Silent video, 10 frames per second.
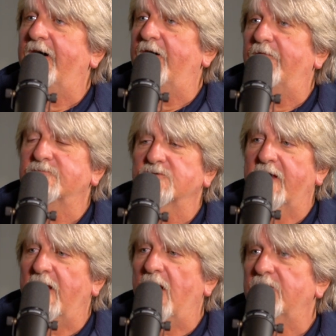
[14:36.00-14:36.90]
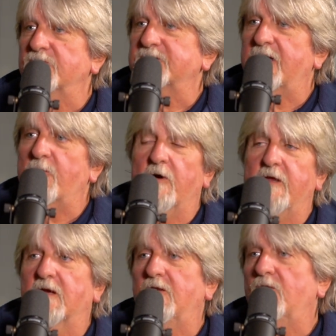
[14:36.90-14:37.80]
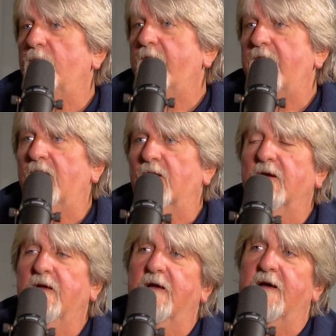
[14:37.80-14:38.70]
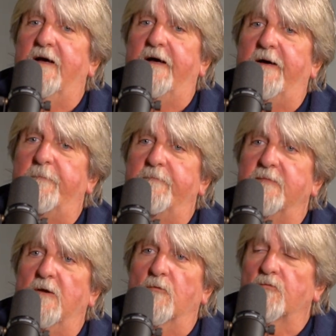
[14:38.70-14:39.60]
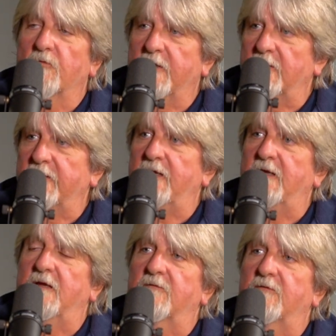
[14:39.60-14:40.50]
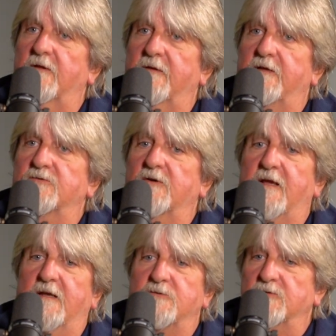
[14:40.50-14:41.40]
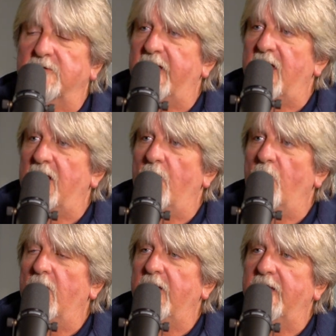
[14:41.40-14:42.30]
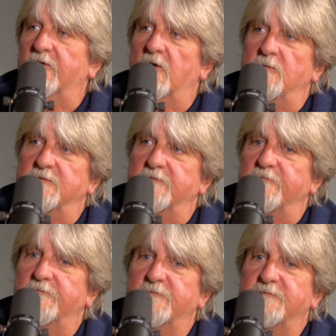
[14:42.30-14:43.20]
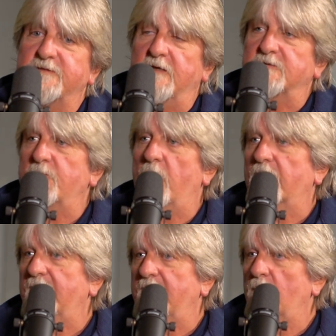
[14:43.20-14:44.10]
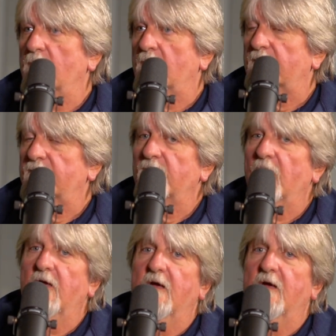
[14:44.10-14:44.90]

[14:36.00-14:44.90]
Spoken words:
of trying to understand what you can do better. Really, really trying to drill down on what in terms of sales and marketing works.